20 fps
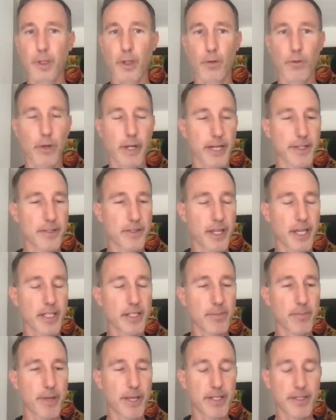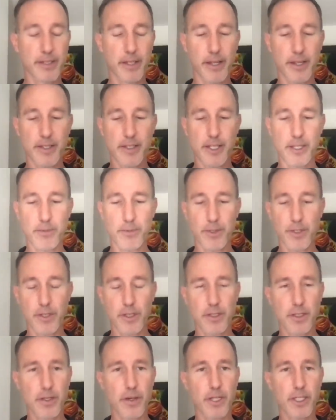Right. So that makes a lot of sense what
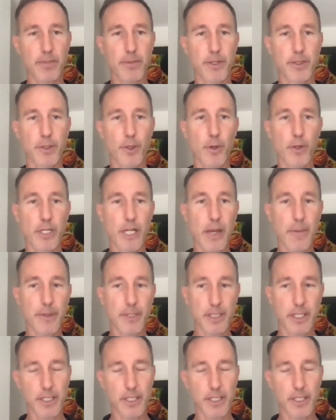Jesse talks about tokenomics.